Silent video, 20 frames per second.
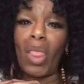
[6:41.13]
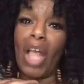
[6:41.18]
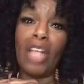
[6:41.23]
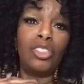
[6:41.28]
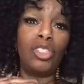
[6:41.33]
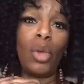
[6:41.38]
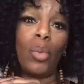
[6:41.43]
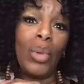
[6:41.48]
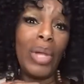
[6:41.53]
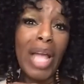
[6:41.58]

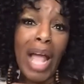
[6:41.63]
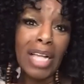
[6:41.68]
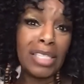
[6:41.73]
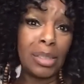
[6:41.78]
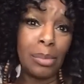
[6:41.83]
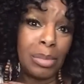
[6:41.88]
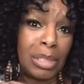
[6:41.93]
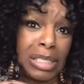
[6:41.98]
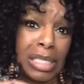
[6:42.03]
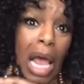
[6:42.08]
So we got
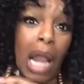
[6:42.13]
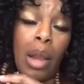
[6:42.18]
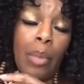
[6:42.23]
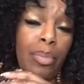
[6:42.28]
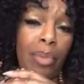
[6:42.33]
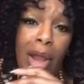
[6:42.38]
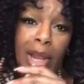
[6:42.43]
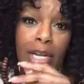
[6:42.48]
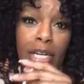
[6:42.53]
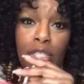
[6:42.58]
some
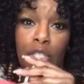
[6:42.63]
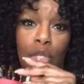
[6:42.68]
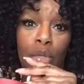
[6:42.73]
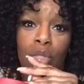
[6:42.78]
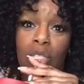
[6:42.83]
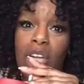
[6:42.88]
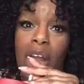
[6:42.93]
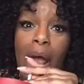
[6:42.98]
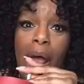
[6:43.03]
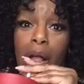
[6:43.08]
celebrating to do,
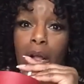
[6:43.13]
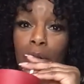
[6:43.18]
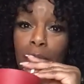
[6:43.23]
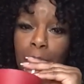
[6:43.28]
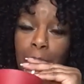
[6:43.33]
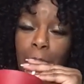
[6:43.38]
y'all.